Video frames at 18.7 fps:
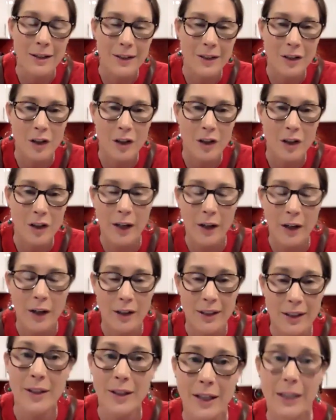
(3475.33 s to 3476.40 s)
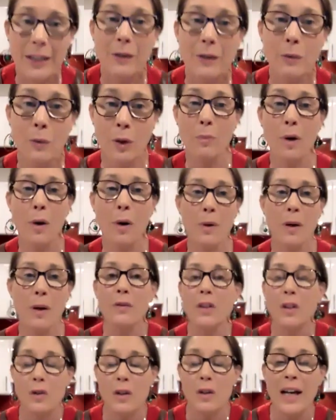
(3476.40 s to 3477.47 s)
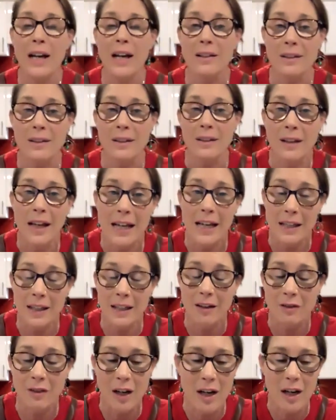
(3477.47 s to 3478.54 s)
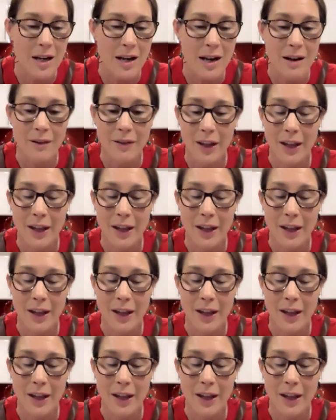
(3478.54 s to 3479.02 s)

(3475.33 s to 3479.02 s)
Diana, I seriously want to pop over to your house and eat that right now.